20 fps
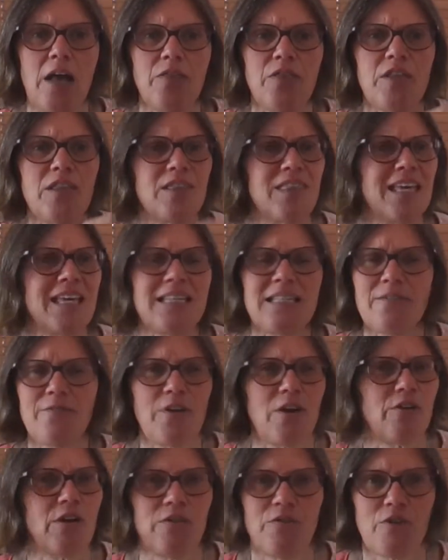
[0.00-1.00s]
These are
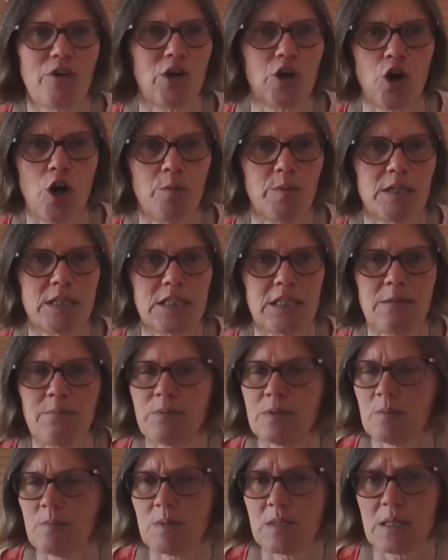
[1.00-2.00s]
very, very common
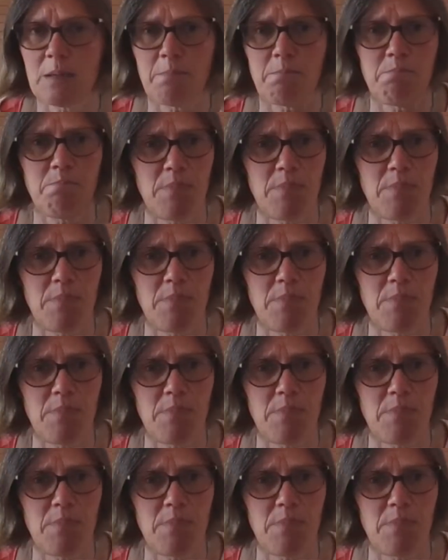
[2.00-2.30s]
symptoms that